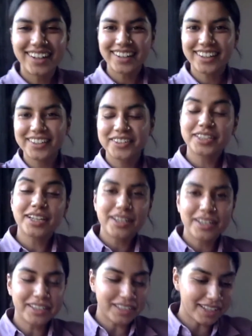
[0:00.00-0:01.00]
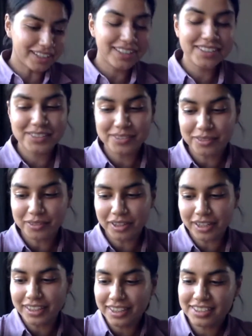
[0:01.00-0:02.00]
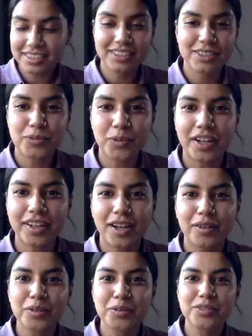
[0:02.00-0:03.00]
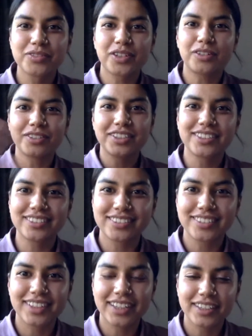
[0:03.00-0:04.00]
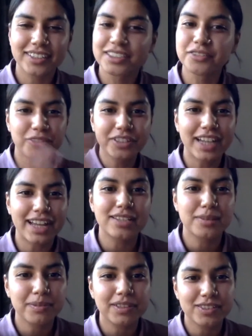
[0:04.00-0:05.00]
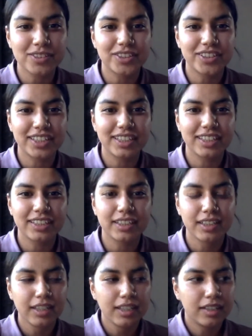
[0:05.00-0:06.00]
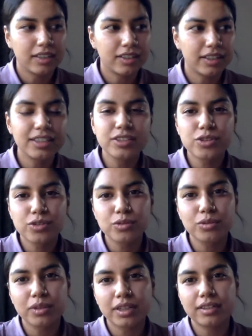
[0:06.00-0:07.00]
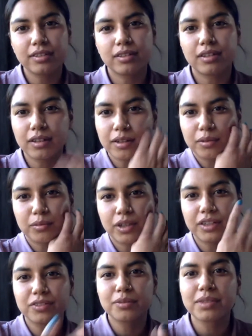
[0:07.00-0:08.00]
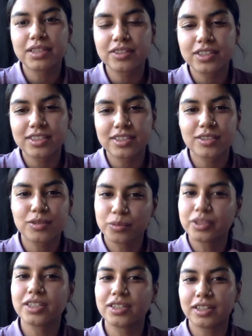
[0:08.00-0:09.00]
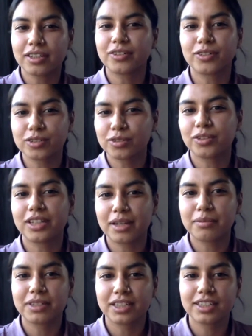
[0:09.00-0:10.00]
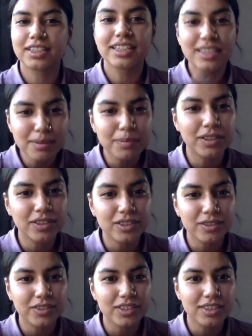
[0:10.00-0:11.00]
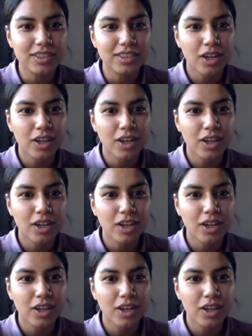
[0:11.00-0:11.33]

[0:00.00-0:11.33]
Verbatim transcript: uh, yeah I, I guess i guess in this one hour we've covered like different aspects already and uh, and it's true. And uh, one of the main reasons we are also collaborating is because of this